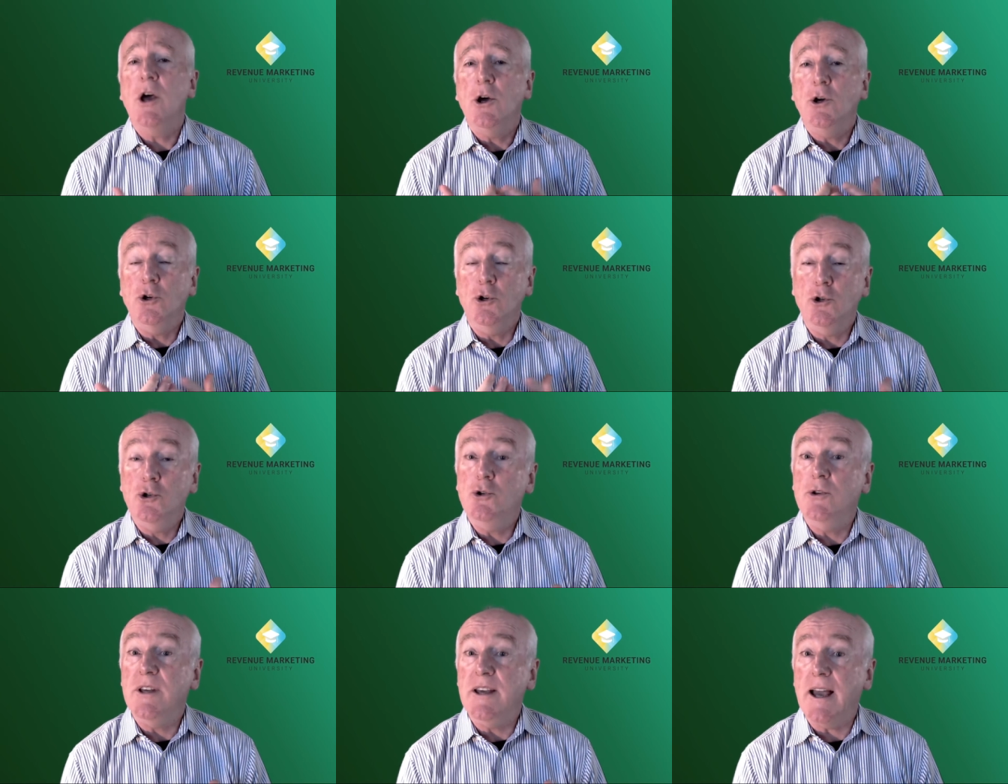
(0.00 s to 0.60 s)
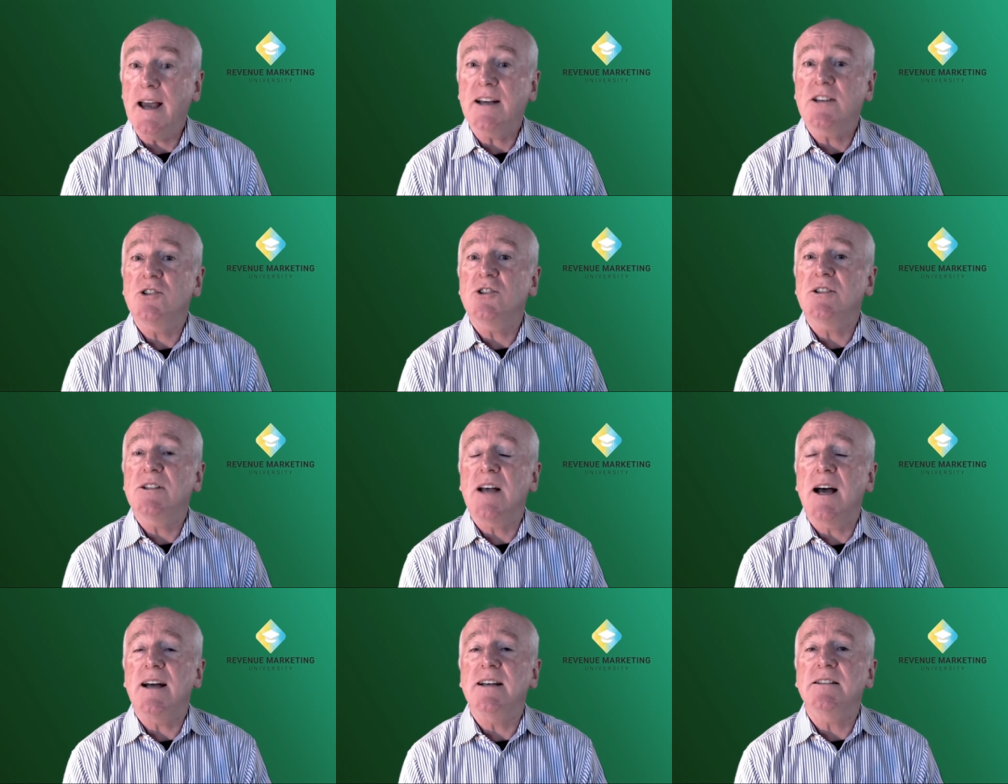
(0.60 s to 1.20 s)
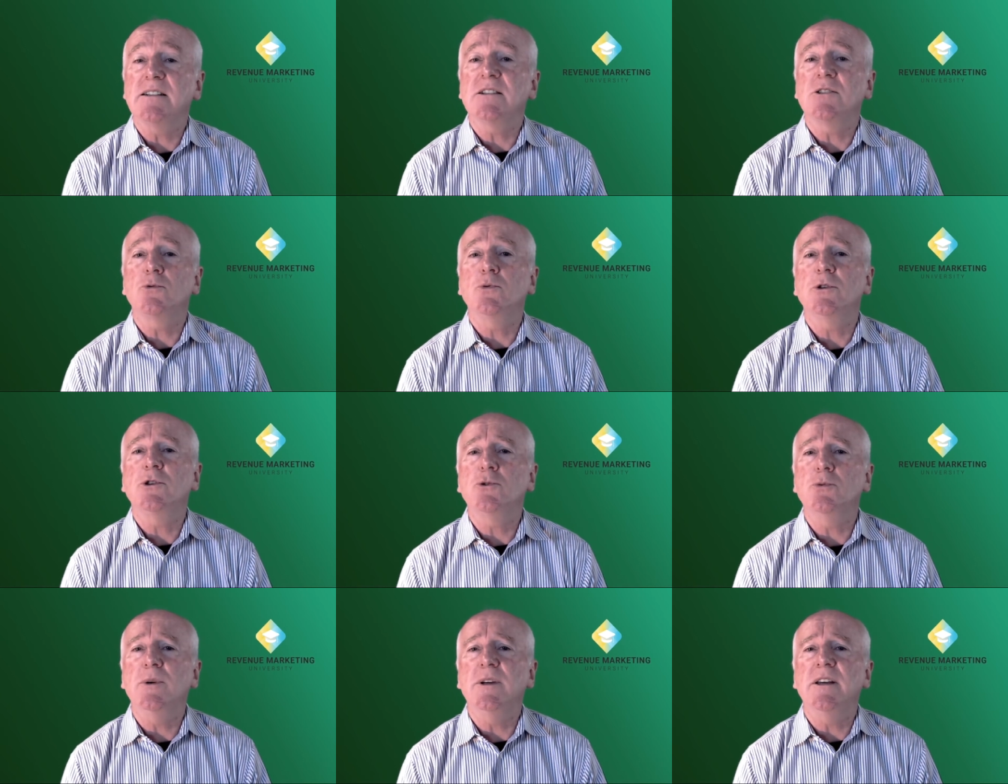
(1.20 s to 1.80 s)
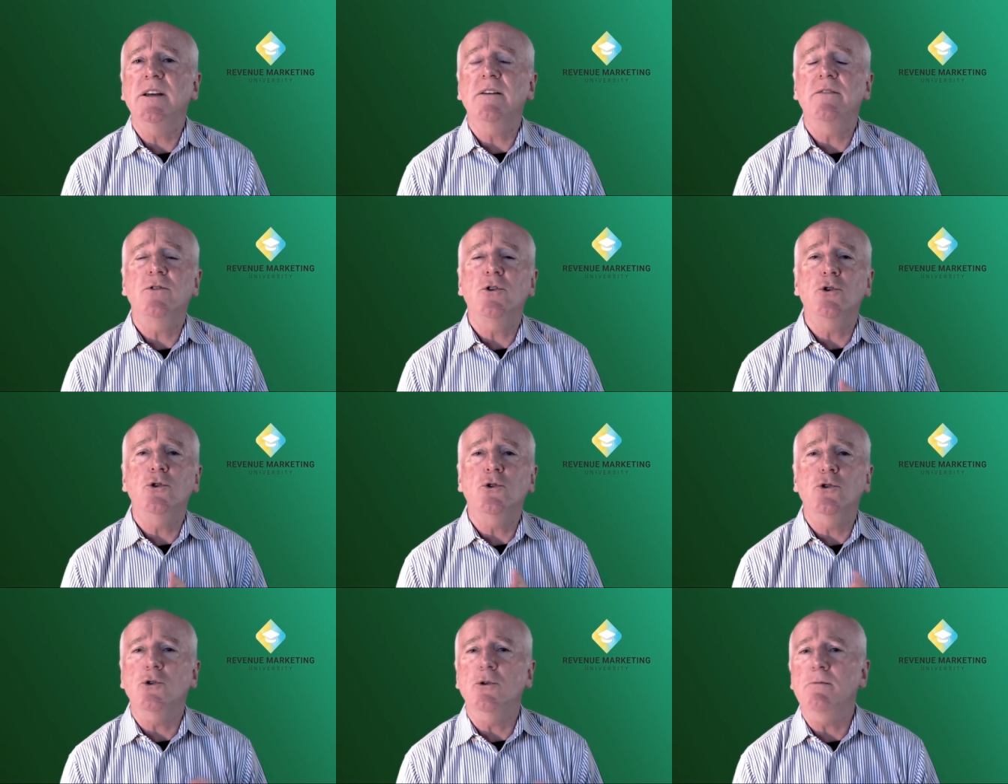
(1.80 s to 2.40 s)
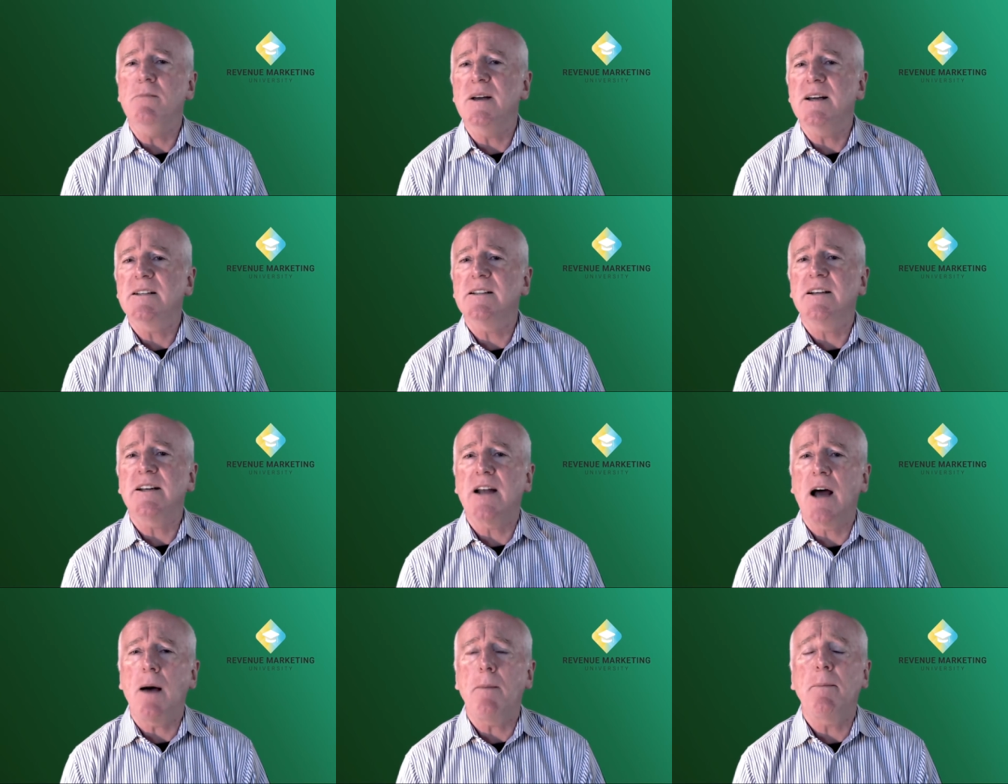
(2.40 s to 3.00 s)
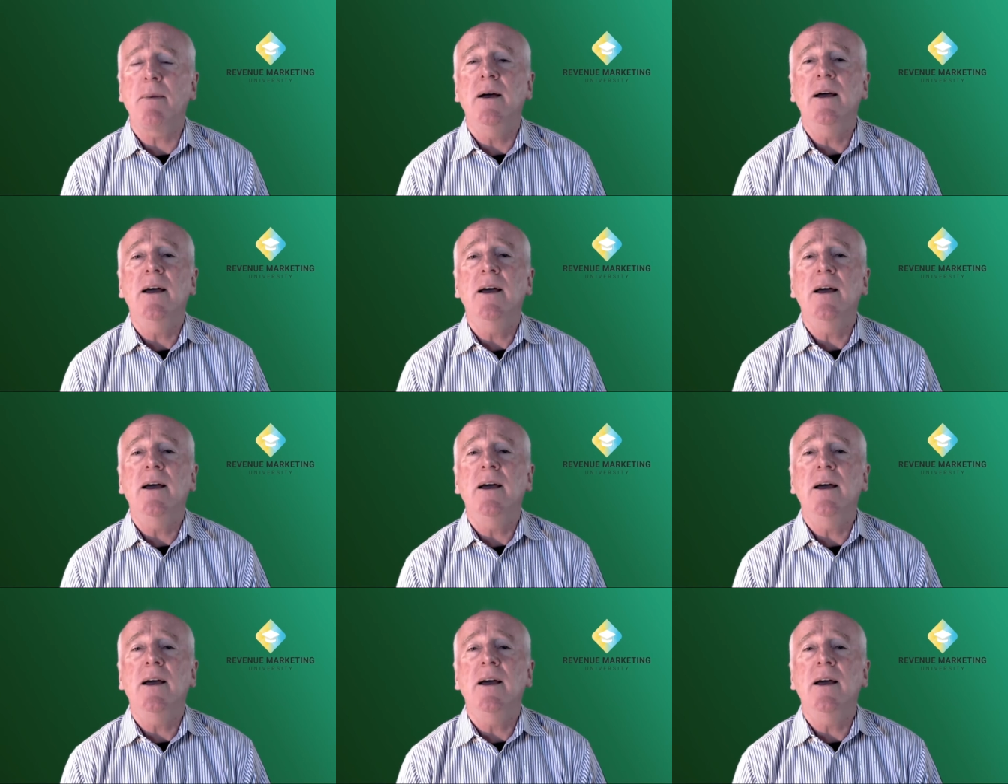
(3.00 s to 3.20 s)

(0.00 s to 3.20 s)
You do the exercises which we give you, you mix it up,